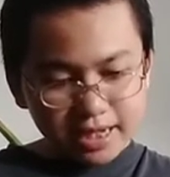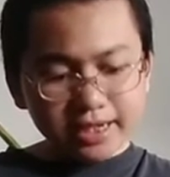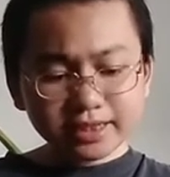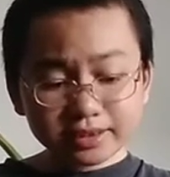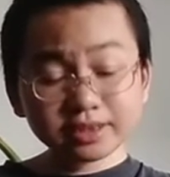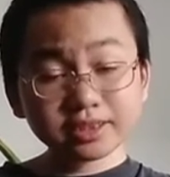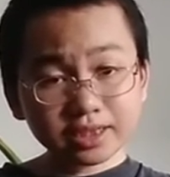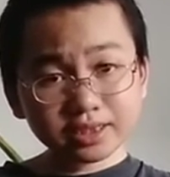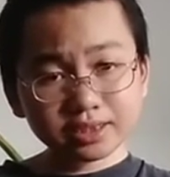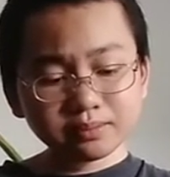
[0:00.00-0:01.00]
In this
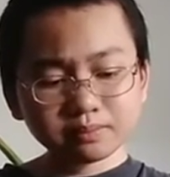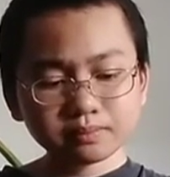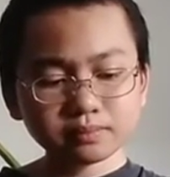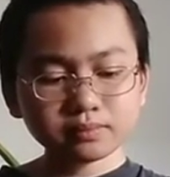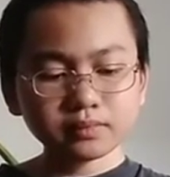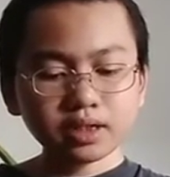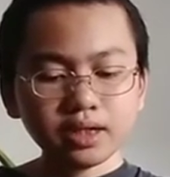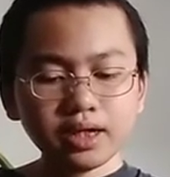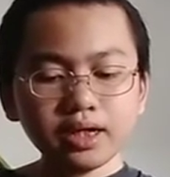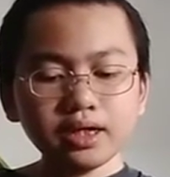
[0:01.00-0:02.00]
journey,
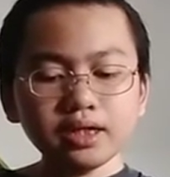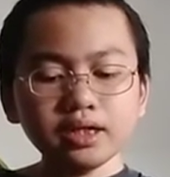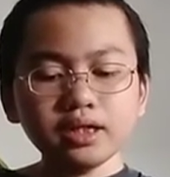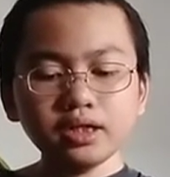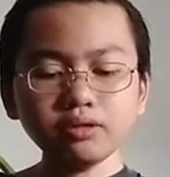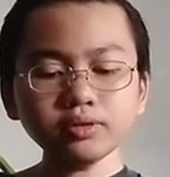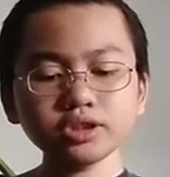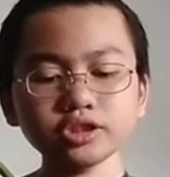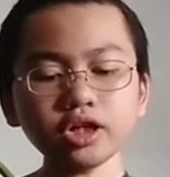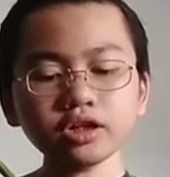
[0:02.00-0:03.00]
he
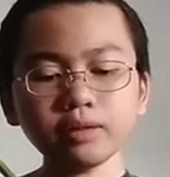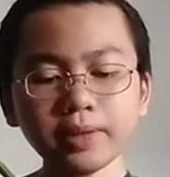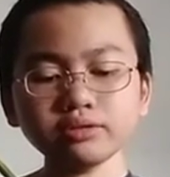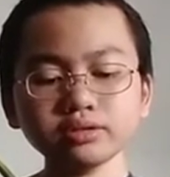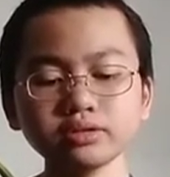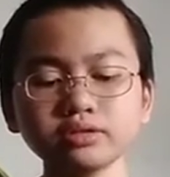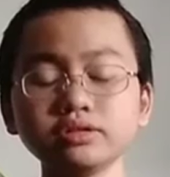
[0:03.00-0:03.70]
would talk about